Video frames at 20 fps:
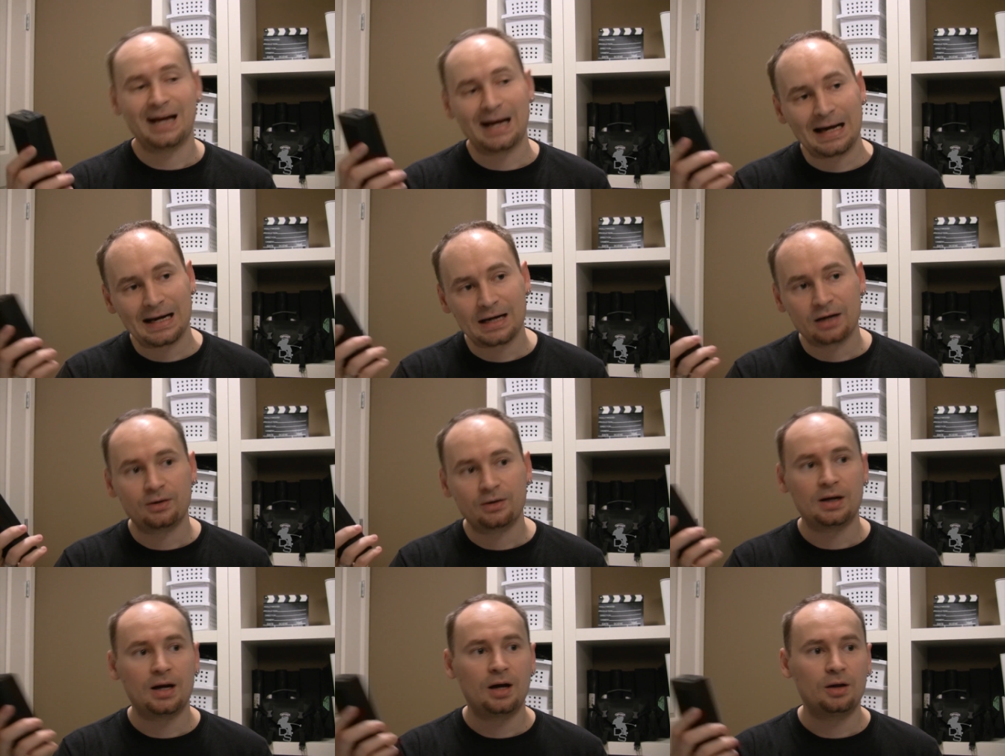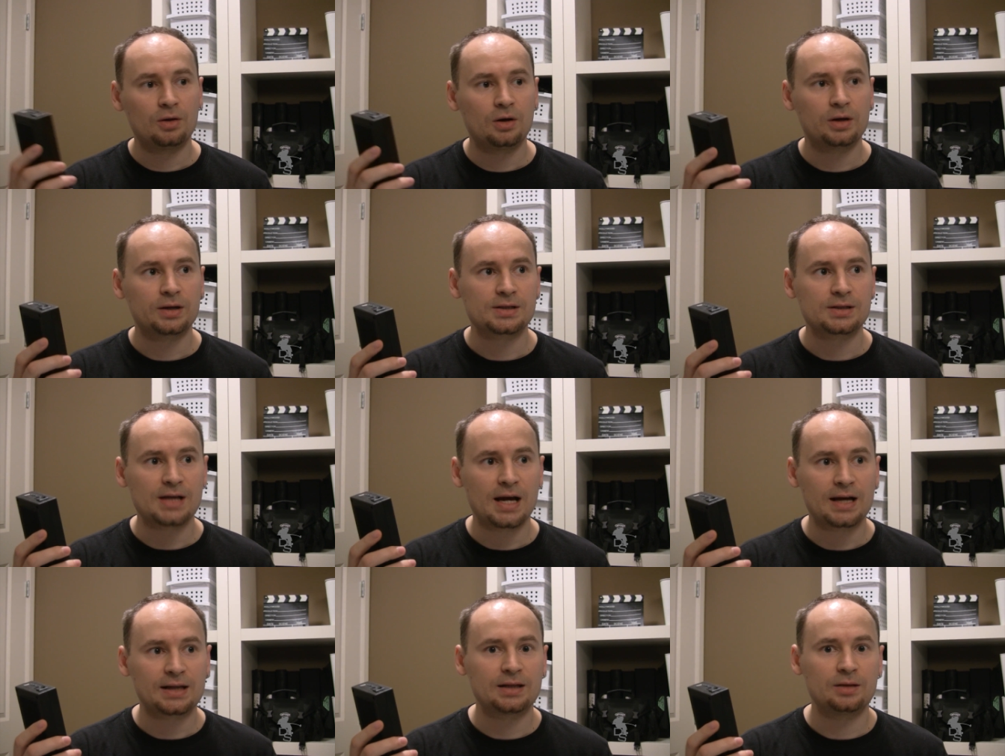I don't know how long
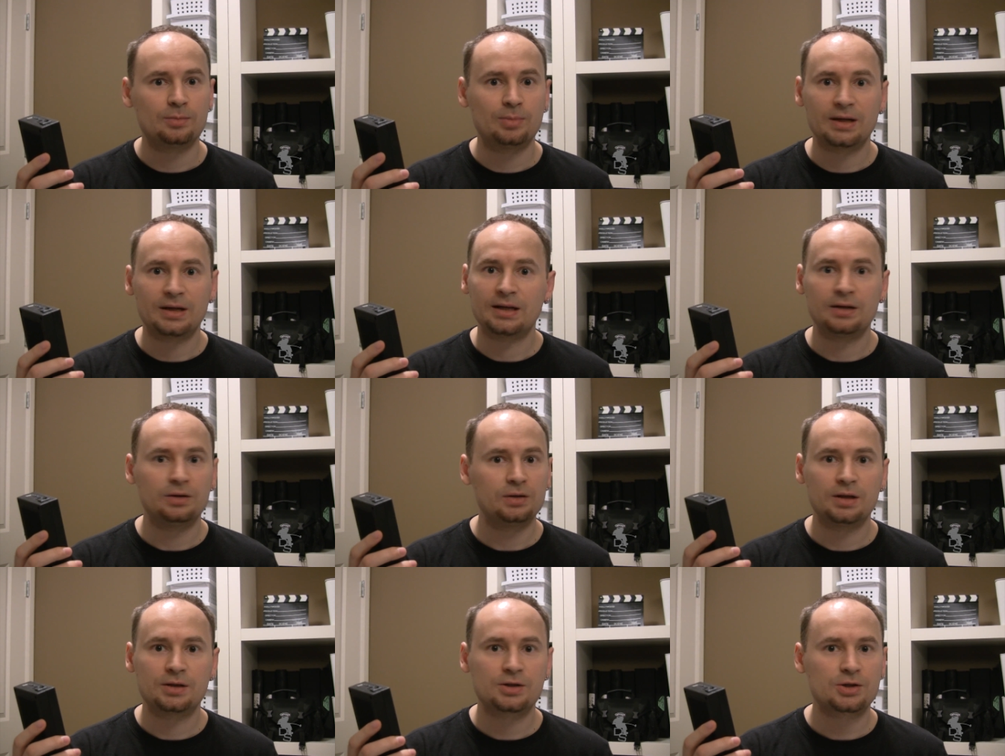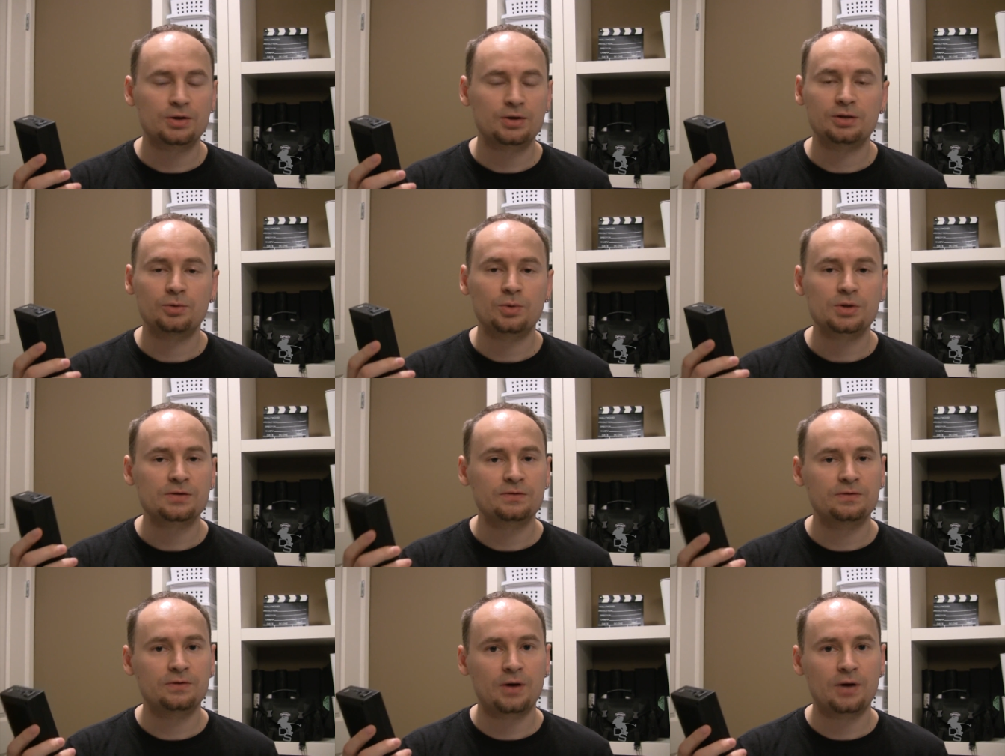exactly, but it certainly
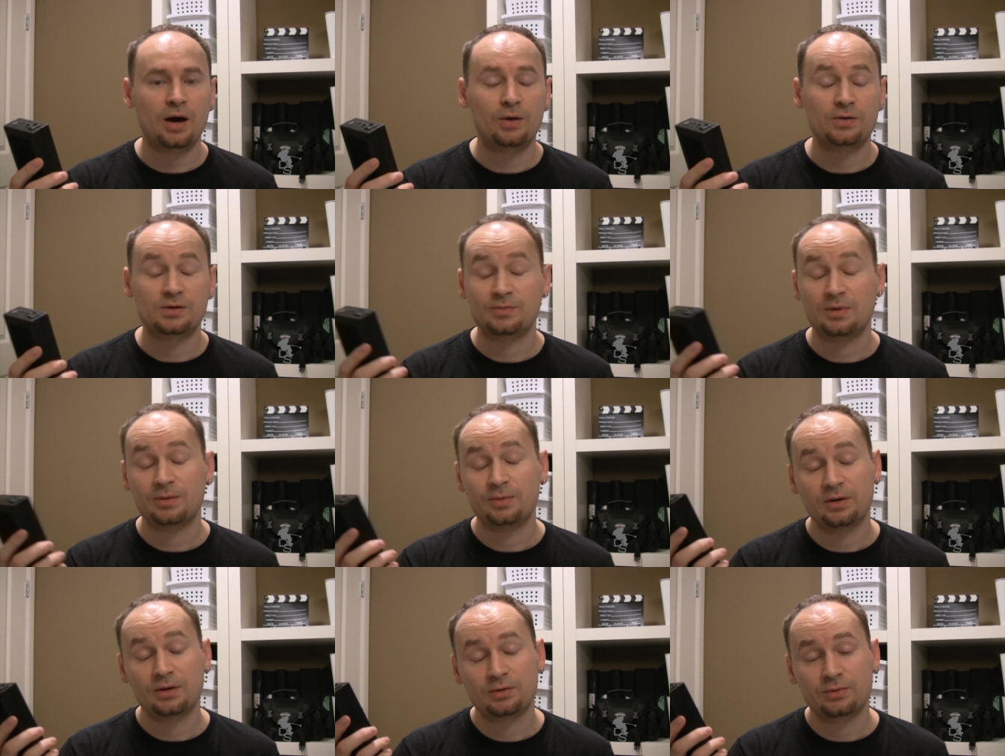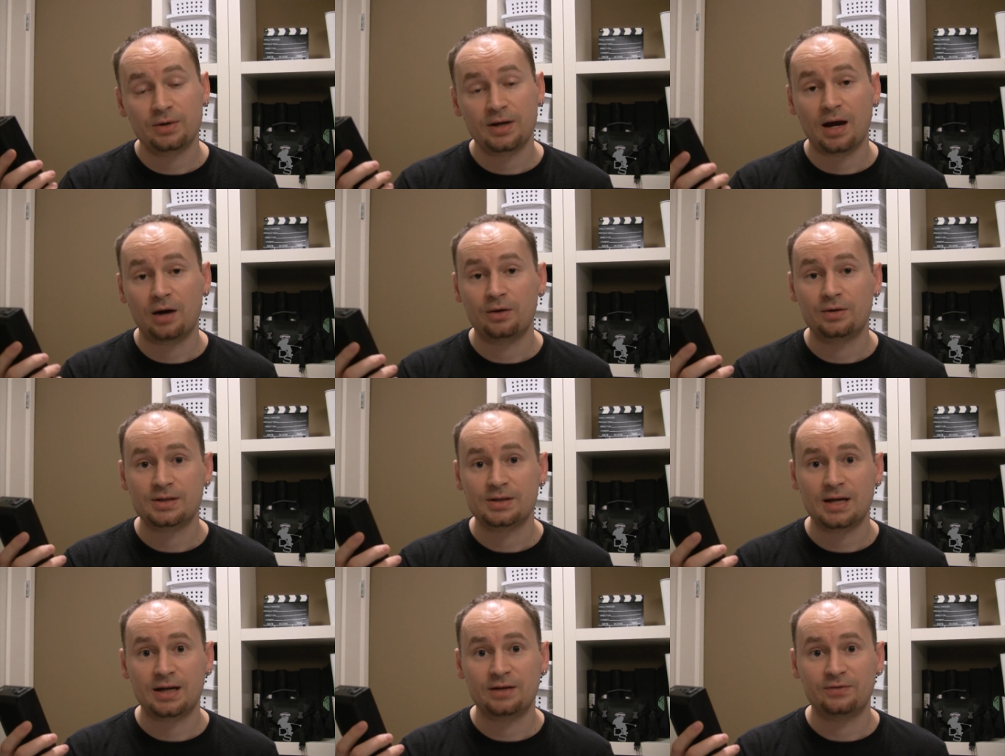wasn't 4 hours, maybe 3
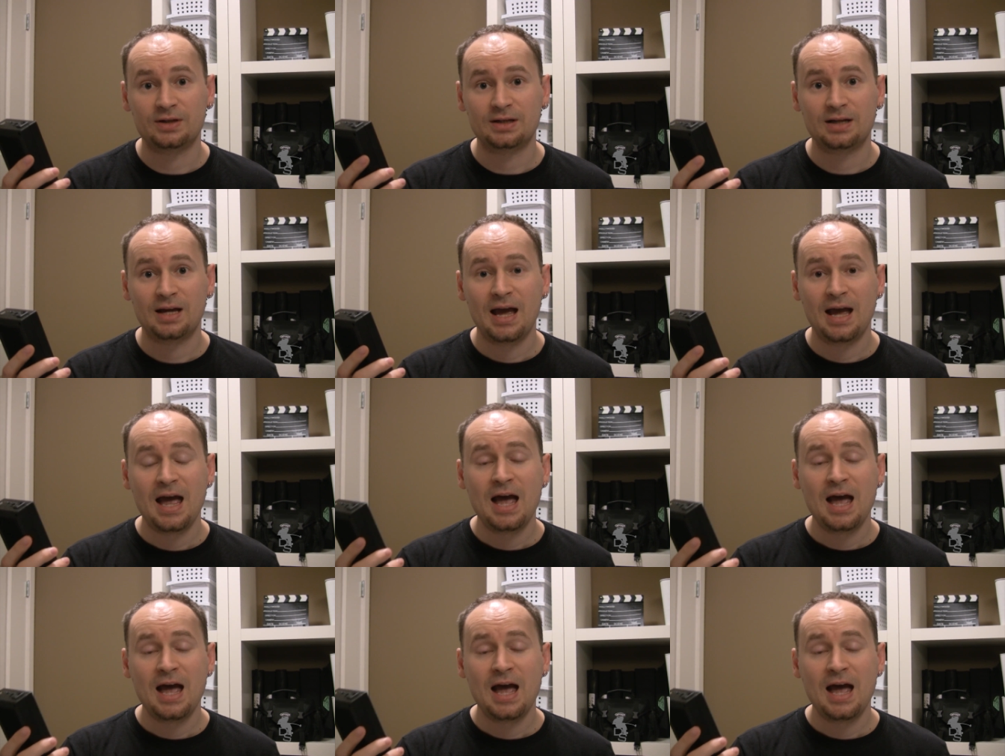hours out of it.